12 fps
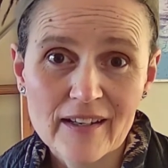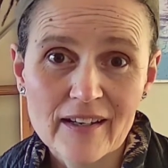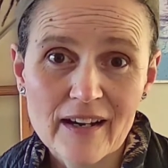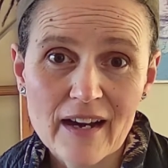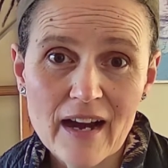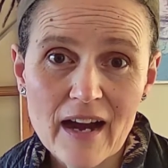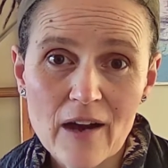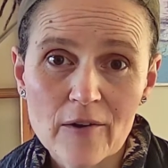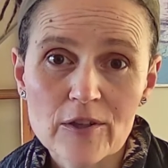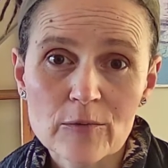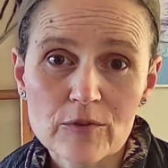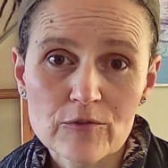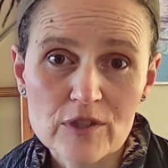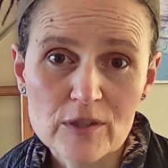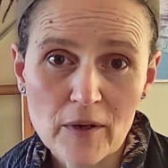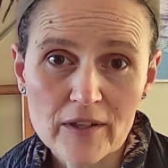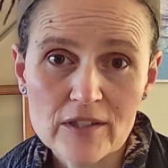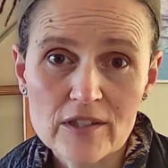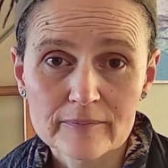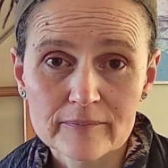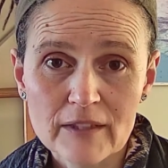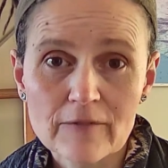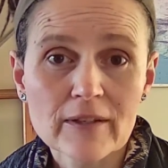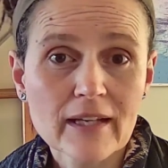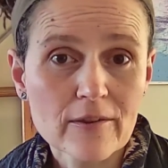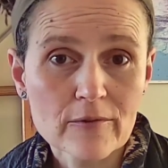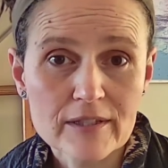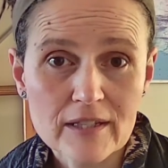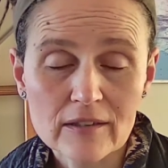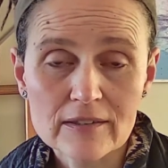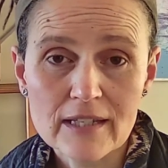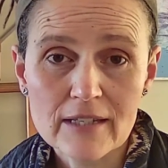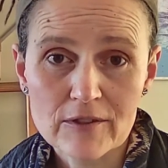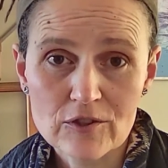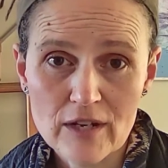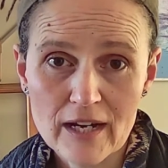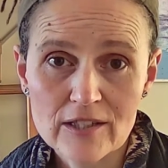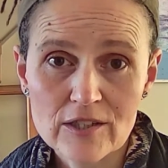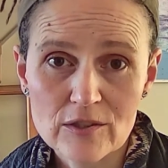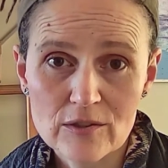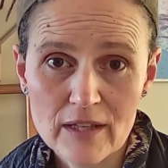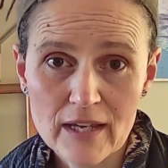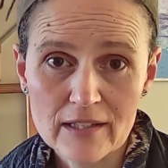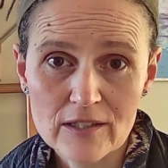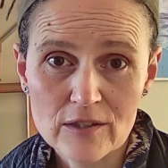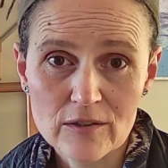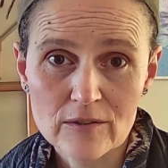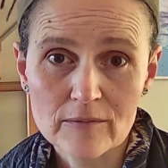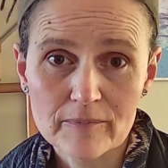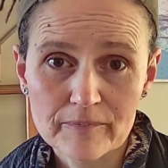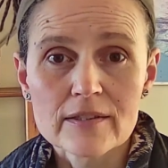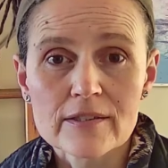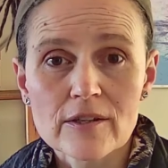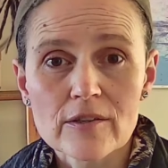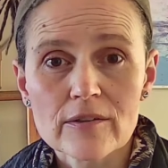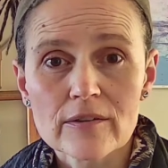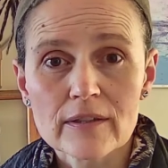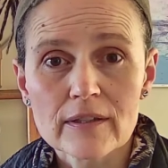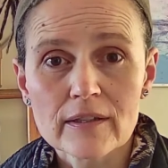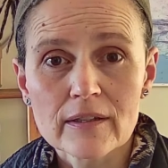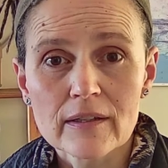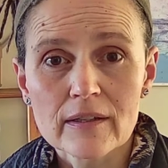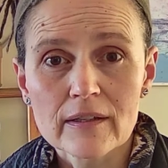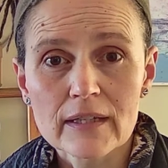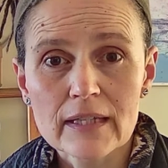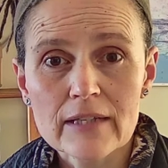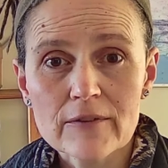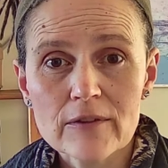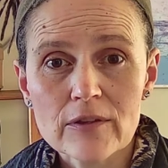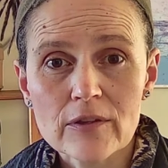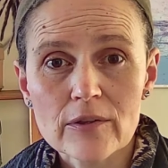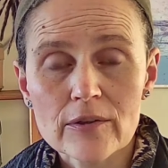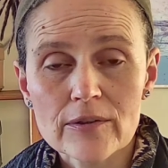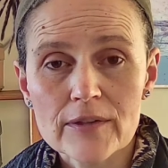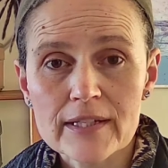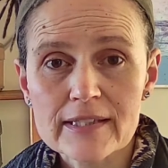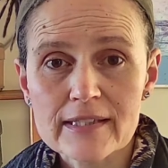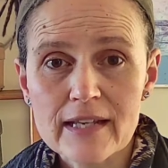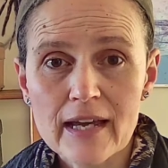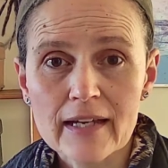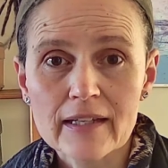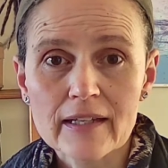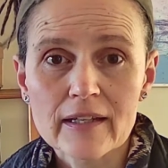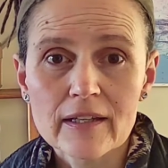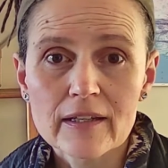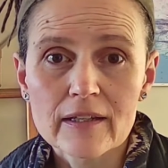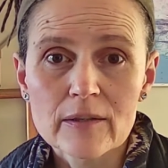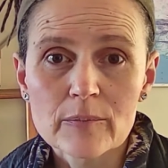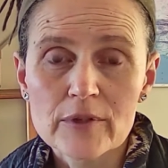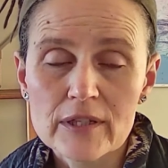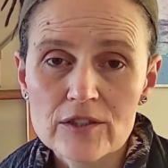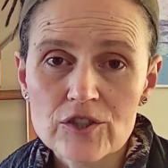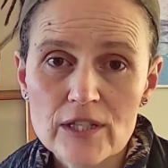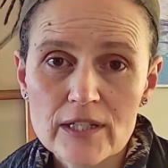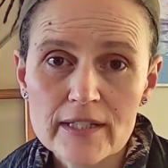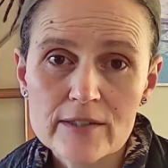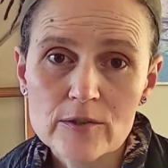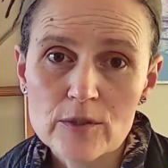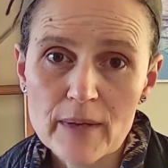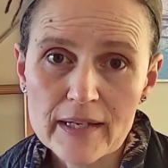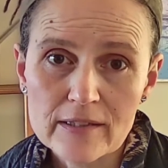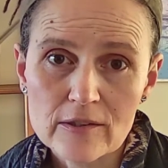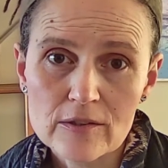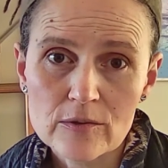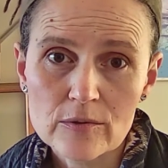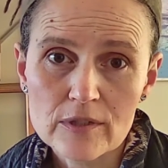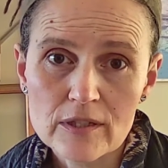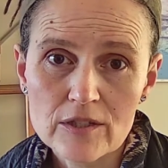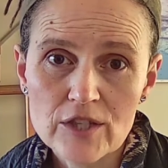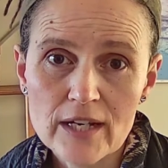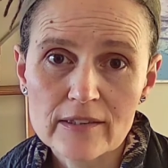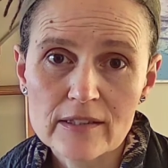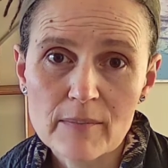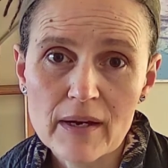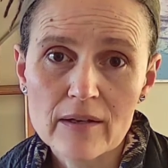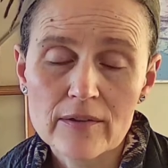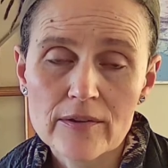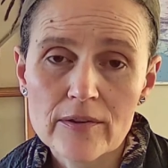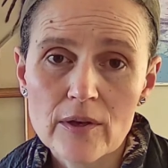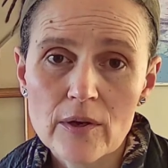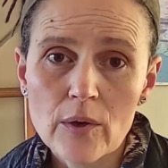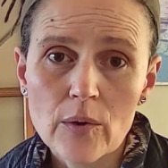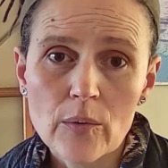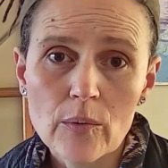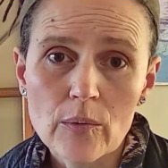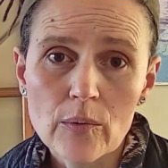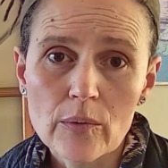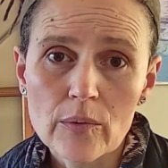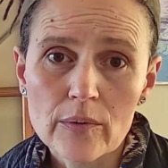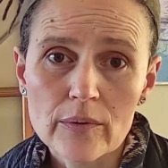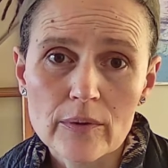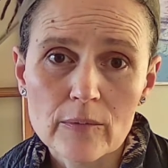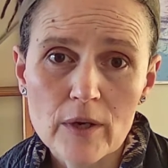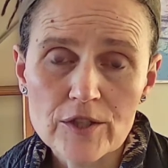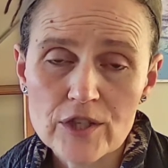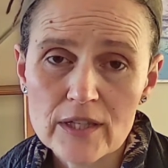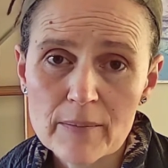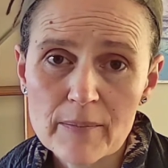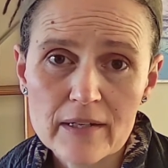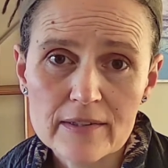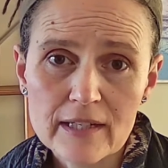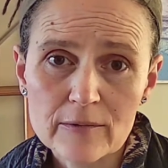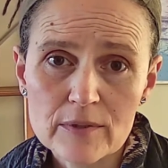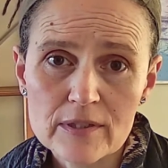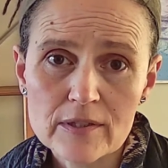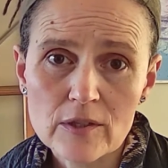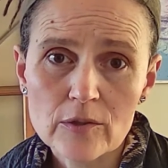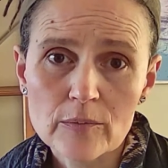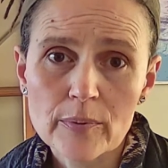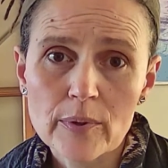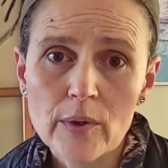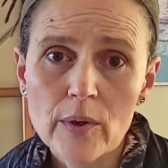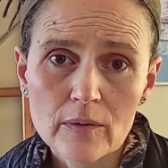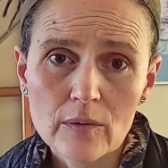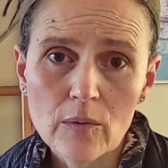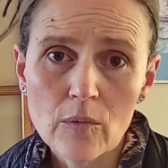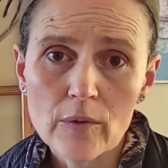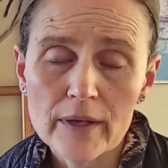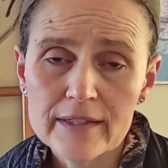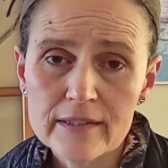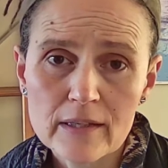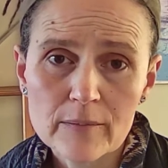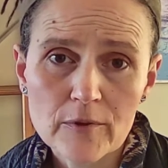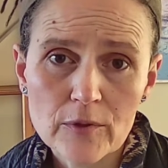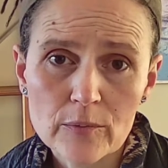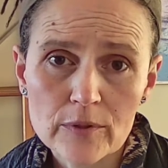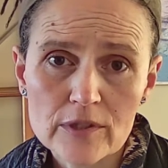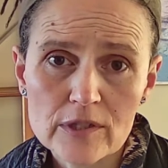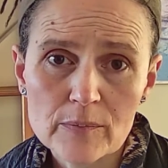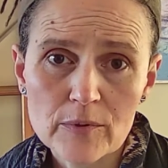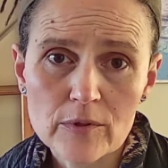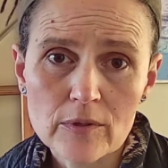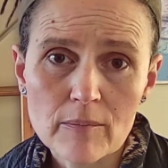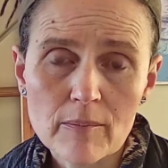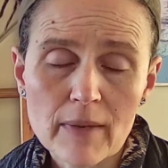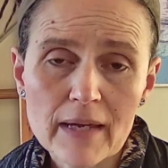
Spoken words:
how you would respond to this if another adult ever tried to do that to you. So even though things like putting chilies or Tabasco sauce in a child's mouth, or washing their mouths out with soap, or hitting them with a wooden spoon may be